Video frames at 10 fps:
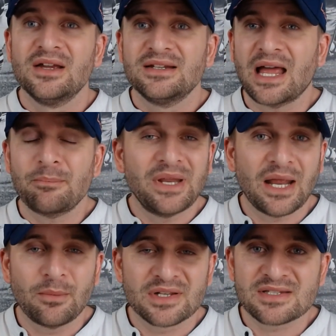not being
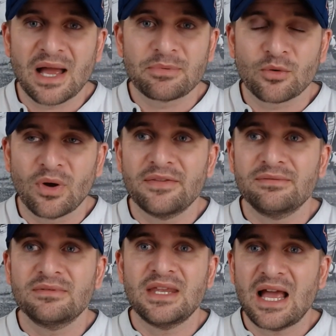able to stop the
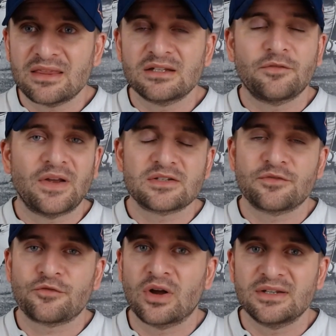run, yeah, the
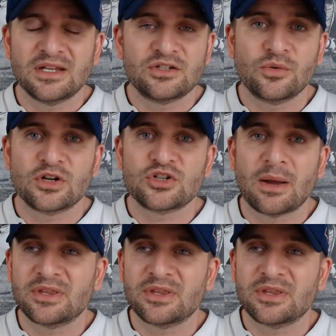defensive front didn't do their job,